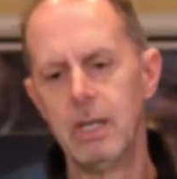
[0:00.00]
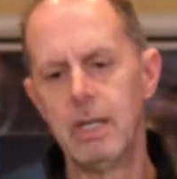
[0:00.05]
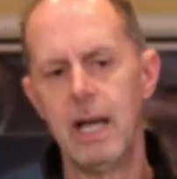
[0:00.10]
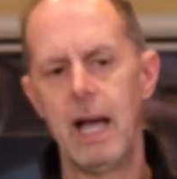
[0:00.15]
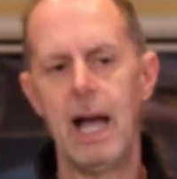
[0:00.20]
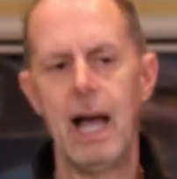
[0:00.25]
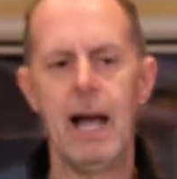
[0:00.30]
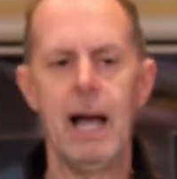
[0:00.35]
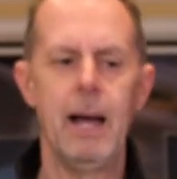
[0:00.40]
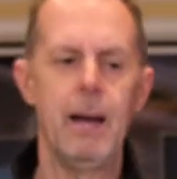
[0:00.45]

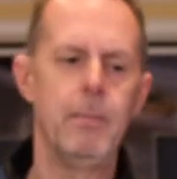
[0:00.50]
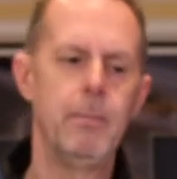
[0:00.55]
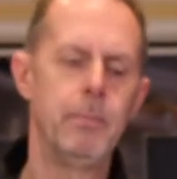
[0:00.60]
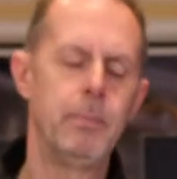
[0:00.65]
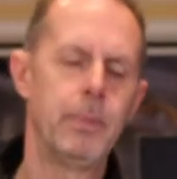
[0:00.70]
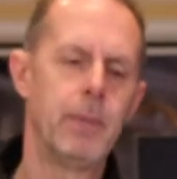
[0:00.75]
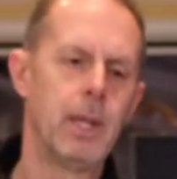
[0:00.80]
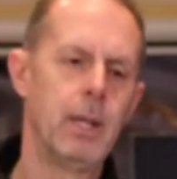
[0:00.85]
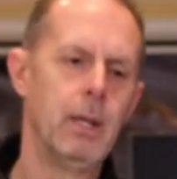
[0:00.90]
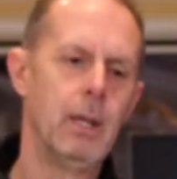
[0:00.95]

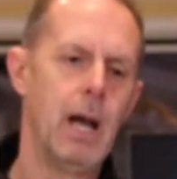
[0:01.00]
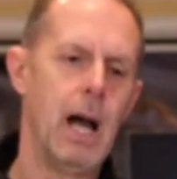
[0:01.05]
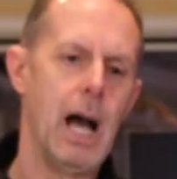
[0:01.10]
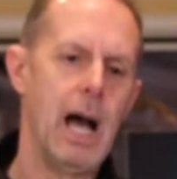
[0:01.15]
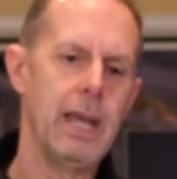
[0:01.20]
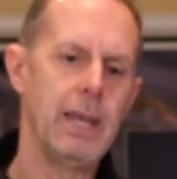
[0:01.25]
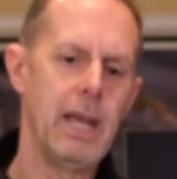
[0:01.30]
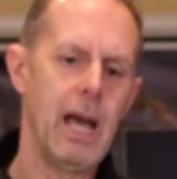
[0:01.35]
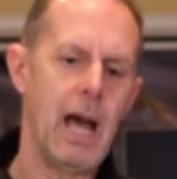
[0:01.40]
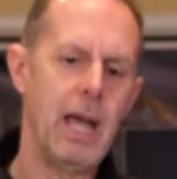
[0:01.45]
And
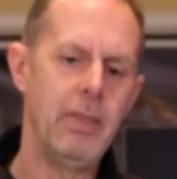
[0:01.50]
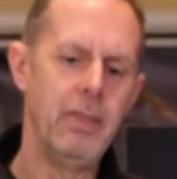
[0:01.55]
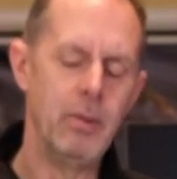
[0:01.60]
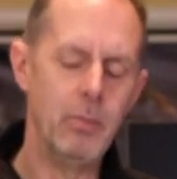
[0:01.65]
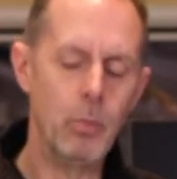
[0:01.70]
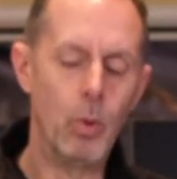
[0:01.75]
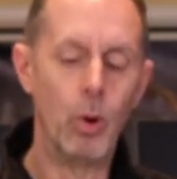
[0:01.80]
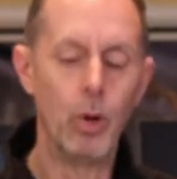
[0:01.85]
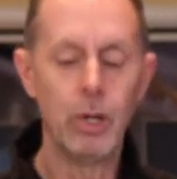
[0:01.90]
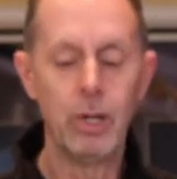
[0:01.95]
the
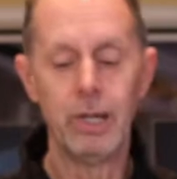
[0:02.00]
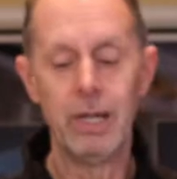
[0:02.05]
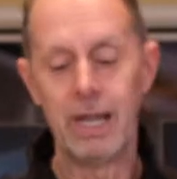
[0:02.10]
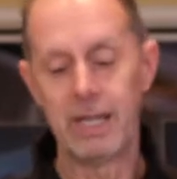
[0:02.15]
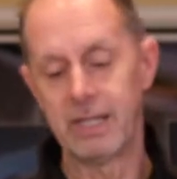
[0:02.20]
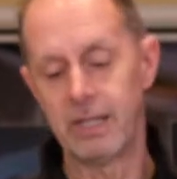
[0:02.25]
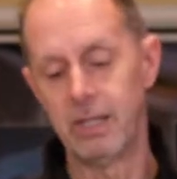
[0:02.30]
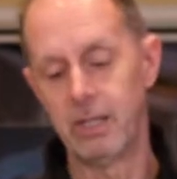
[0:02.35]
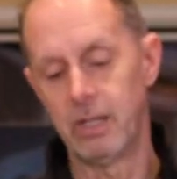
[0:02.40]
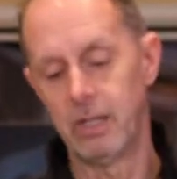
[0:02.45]
more you
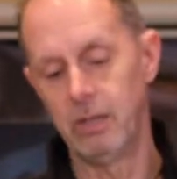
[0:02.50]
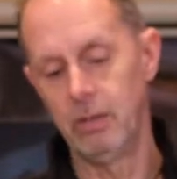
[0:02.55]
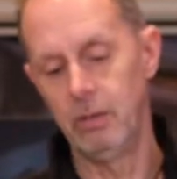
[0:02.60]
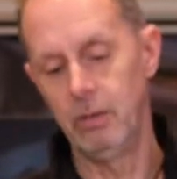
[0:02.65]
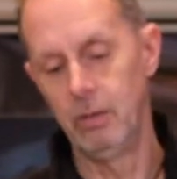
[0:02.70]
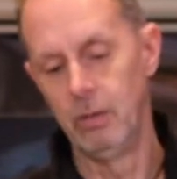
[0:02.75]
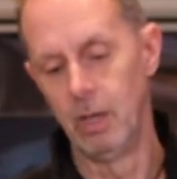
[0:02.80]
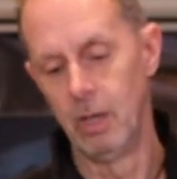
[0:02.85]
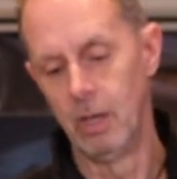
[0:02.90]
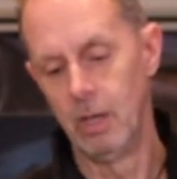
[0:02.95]
listen
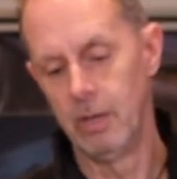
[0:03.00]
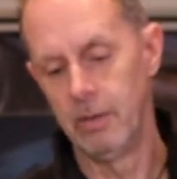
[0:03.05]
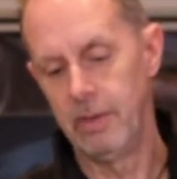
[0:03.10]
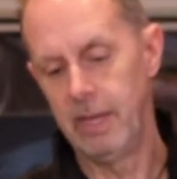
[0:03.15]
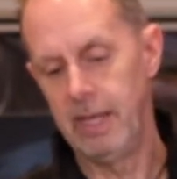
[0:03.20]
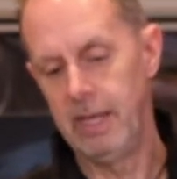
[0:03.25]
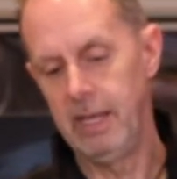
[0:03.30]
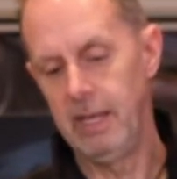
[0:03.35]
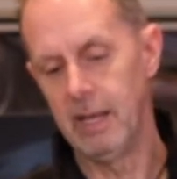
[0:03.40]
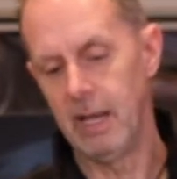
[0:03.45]
to
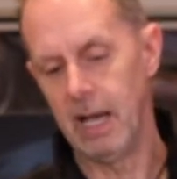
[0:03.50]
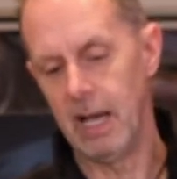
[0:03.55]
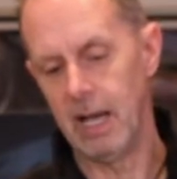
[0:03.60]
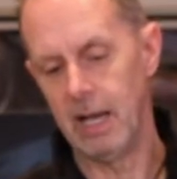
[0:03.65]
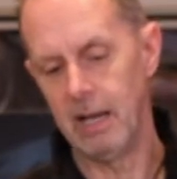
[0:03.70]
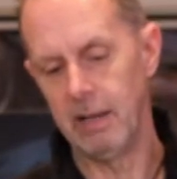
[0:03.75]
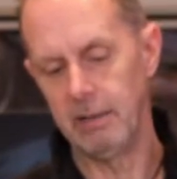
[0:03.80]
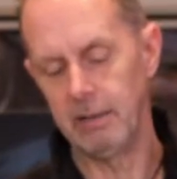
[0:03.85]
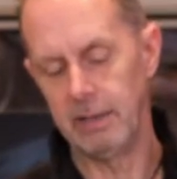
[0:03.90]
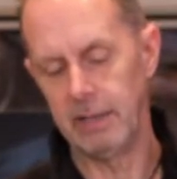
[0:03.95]
the
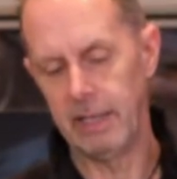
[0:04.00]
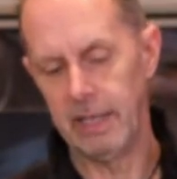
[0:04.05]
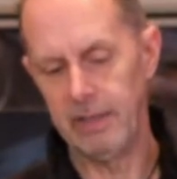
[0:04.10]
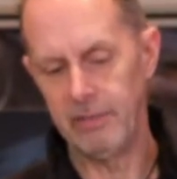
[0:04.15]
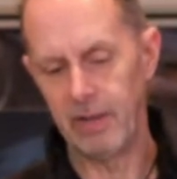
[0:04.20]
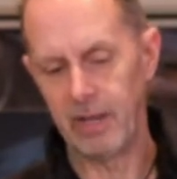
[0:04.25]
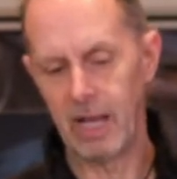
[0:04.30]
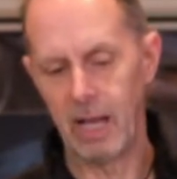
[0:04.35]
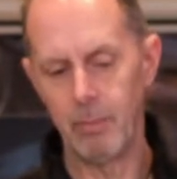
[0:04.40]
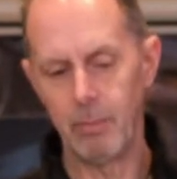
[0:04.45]

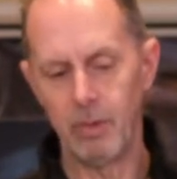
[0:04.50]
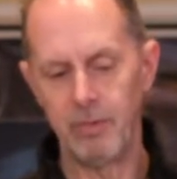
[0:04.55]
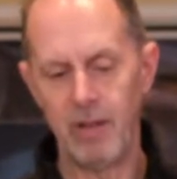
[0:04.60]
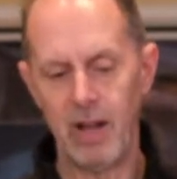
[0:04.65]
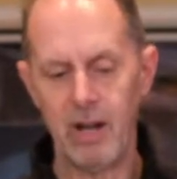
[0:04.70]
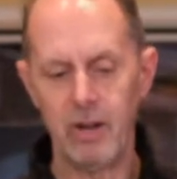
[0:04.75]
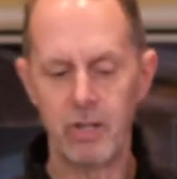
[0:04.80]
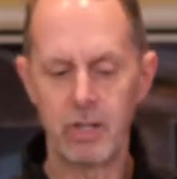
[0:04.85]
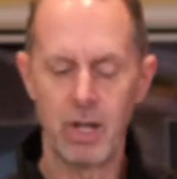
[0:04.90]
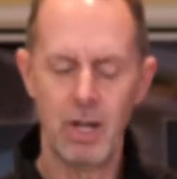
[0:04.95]
Aavik
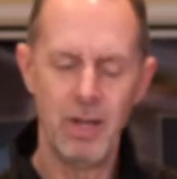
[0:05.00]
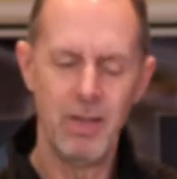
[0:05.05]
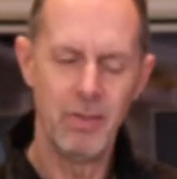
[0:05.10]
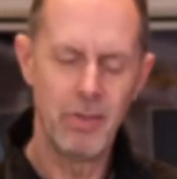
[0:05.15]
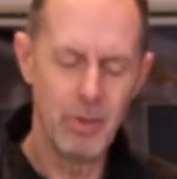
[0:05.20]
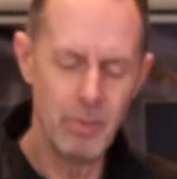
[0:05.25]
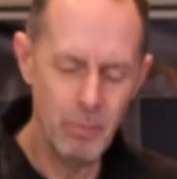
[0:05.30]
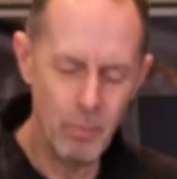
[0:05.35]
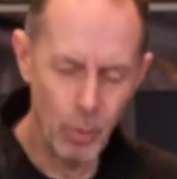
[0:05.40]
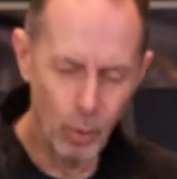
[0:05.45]
amplifiers,
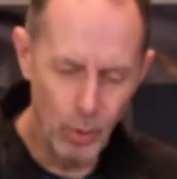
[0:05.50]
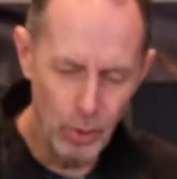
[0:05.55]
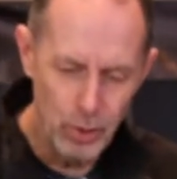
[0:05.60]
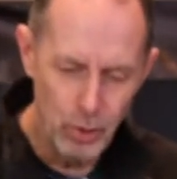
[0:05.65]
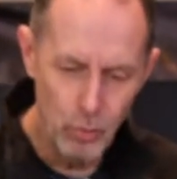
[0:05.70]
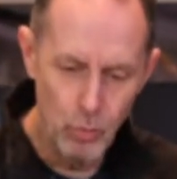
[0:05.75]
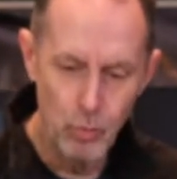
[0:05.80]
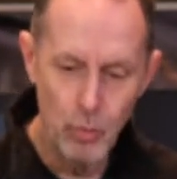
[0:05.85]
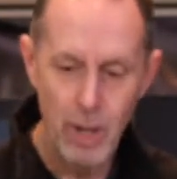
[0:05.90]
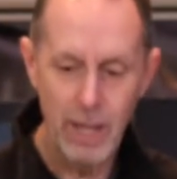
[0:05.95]
the more
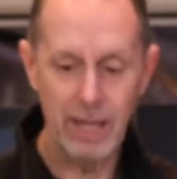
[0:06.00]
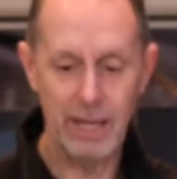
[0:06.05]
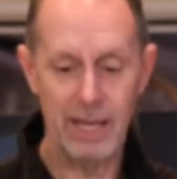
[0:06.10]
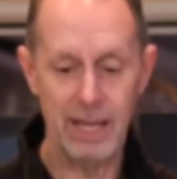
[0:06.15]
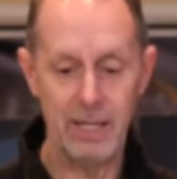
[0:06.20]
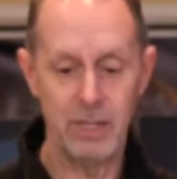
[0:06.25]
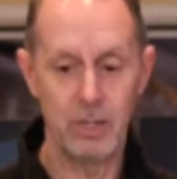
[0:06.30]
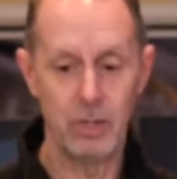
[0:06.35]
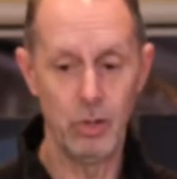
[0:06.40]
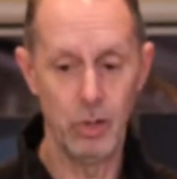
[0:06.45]
you
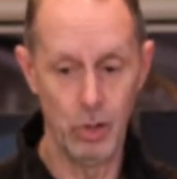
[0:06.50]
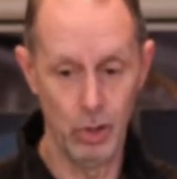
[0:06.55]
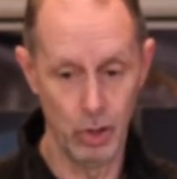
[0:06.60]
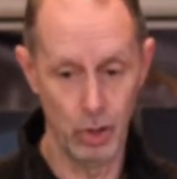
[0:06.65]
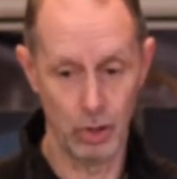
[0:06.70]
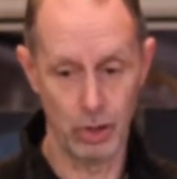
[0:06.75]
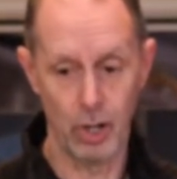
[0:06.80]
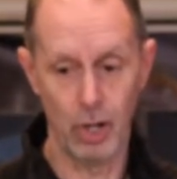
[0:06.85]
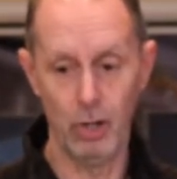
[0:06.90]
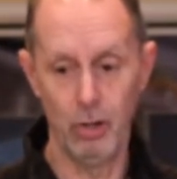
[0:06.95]
realize
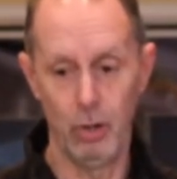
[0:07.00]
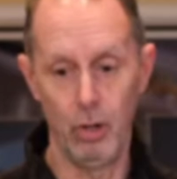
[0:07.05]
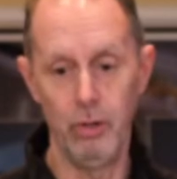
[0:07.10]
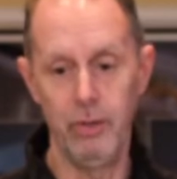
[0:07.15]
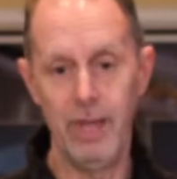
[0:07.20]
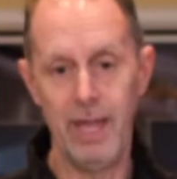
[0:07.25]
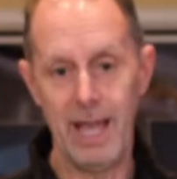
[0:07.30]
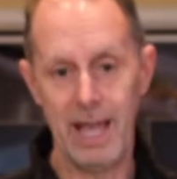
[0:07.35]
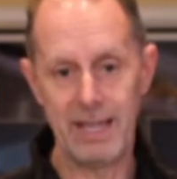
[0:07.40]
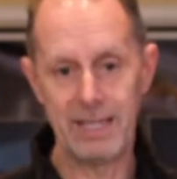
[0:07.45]
just how good
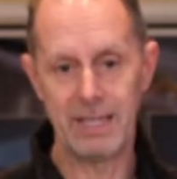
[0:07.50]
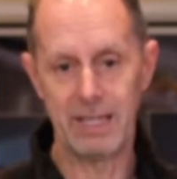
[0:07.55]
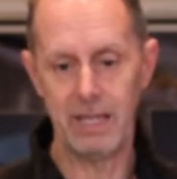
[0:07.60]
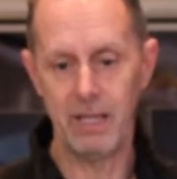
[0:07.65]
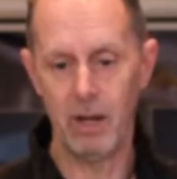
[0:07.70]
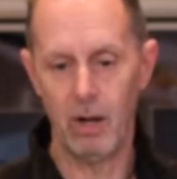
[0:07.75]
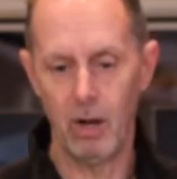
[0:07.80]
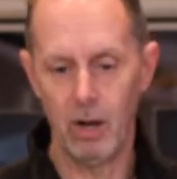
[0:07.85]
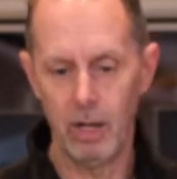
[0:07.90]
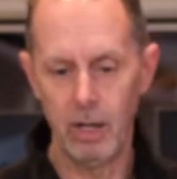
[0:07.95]
they actually
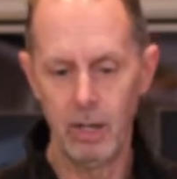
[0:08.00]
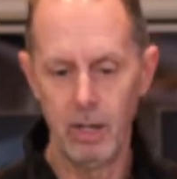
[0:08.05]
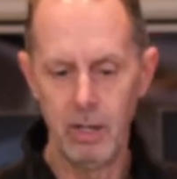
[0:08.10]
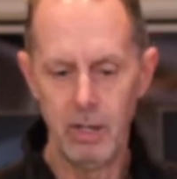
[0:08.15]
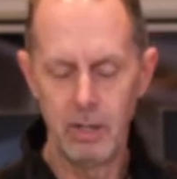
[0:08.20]
are.